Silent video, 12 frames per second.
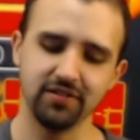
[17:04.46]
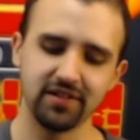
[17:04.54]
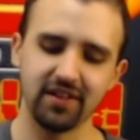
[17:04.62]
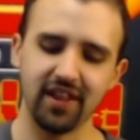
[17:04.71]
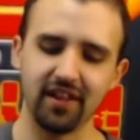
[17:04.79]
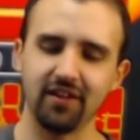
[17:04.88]

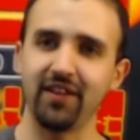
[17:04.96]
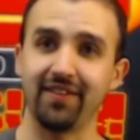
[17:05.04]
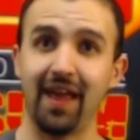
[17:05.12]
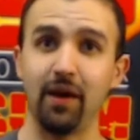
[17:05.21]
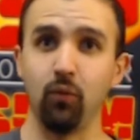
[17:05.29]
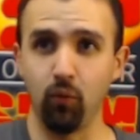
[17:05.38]
It's
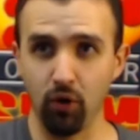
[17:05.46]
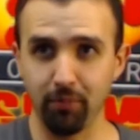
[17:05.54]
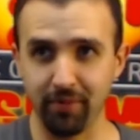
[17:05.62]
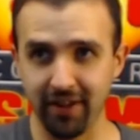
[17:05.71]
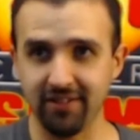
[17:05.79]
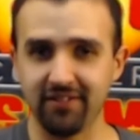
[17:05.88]
a war
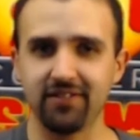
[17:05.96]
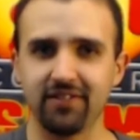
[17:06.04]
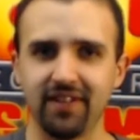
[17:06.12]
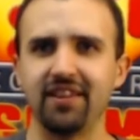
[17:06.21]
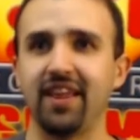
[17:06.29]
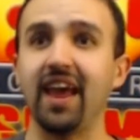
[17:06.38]
beast.
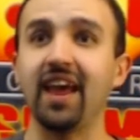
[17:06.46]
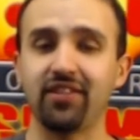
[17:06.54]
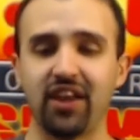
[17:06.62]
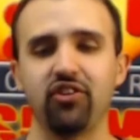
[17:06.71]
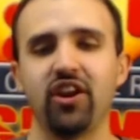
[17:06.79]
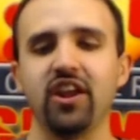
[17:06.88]
It's
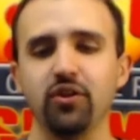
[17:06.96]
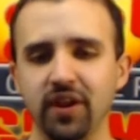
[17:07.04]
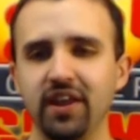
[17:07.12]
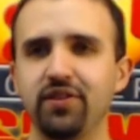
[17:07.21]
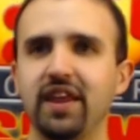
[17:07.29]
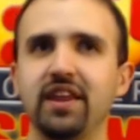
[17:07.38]
actually a unique
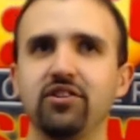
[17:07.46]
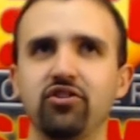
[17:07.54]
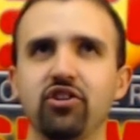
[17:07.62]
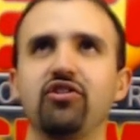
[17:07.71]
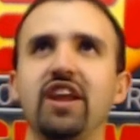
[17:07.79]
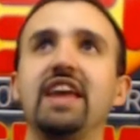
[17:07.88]
thing
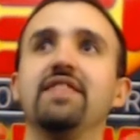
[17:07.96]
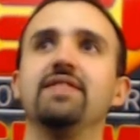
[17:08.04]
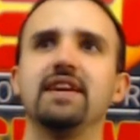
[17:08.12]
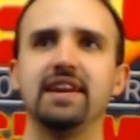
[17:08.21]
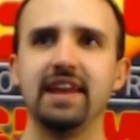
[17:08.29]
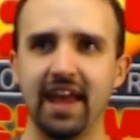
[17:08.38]
just in the
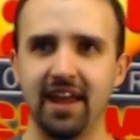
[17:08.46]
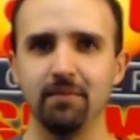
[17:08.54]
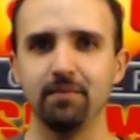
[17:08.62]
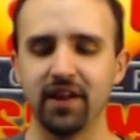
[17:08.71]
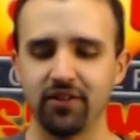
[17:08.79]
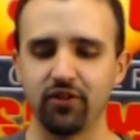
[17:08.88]
game,
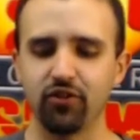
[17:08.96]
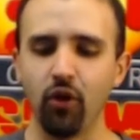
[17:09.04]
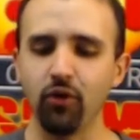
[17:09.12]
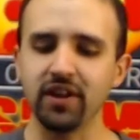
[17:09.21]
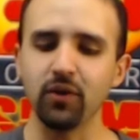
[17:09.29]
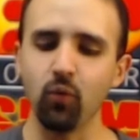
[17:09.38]
because there's
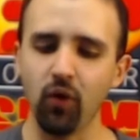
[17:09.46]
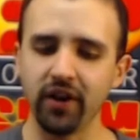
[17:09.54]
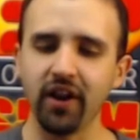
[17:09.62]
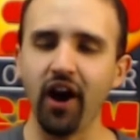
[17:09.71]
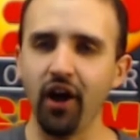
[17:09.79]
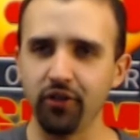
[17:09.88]
only one
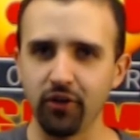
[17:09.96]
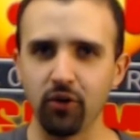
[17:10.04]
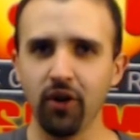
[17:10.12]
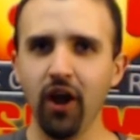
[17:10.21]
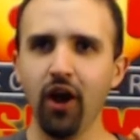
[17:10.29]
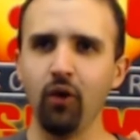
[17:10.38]
other
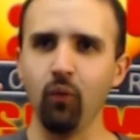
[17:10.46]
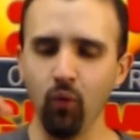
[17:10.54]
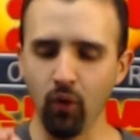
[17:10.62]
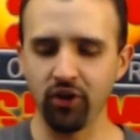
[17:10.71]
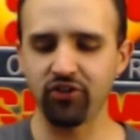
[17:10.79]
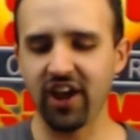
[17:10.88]

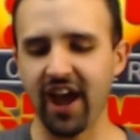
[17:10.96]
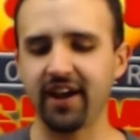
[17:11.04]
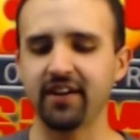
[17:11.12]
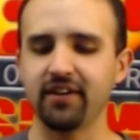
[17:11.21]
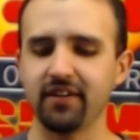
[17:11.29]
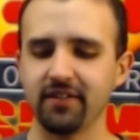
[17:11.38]
warjack
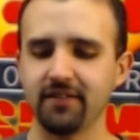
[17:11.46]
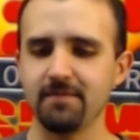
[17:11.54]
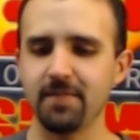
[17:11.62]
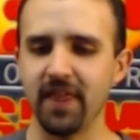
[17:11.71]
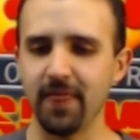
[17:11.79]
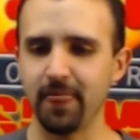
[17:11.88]

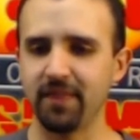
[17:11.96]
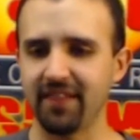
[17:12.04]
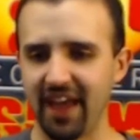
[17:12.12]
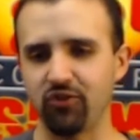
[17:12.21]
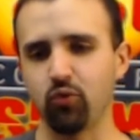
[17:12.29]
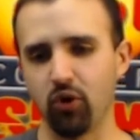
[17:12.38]

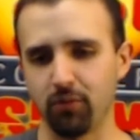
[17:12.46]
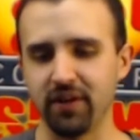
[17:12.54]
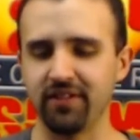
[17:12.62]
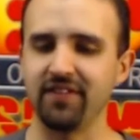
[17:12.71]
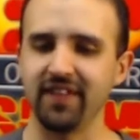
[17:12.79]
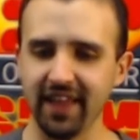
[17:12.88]
/ war
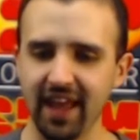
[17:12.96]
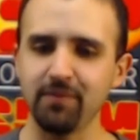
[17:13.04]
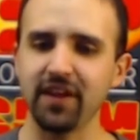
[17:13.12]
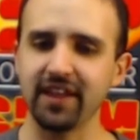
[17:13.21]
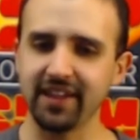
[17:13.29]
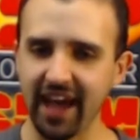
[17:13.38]
beast in the game that
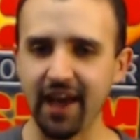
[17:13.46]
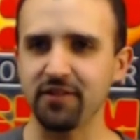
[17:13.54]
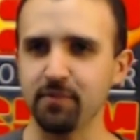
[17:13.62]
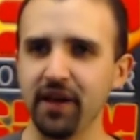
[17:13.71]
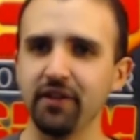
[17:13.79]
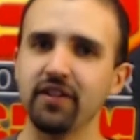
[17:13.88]
can cast
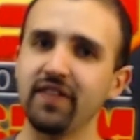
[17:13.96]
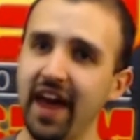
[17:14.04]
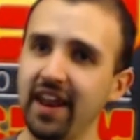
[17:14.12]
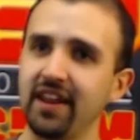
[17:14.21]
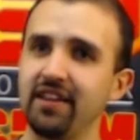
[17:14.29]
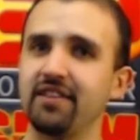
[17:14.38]
spells, and that
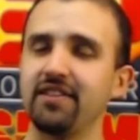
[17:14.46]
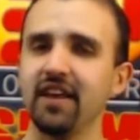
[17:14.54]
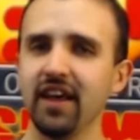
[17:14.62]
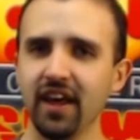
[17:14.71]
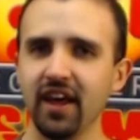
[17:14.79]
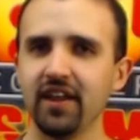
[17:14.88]
is
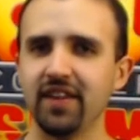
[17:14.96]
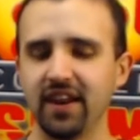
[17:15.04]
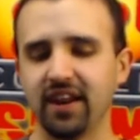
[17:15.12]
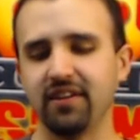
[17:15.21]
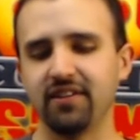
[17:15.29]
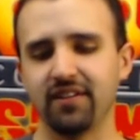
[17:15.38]

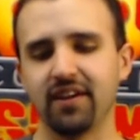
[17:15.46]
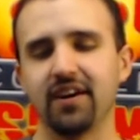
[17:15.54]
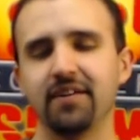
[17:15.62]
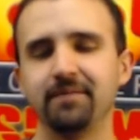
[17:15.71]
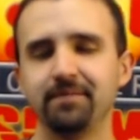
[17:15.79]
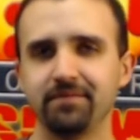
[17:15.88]

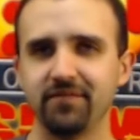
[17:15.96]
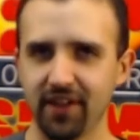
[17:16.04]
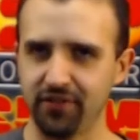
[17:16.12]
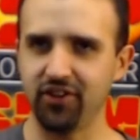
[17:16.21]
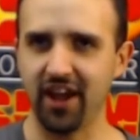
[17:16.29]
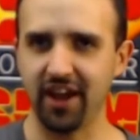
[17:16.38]
Deathjack.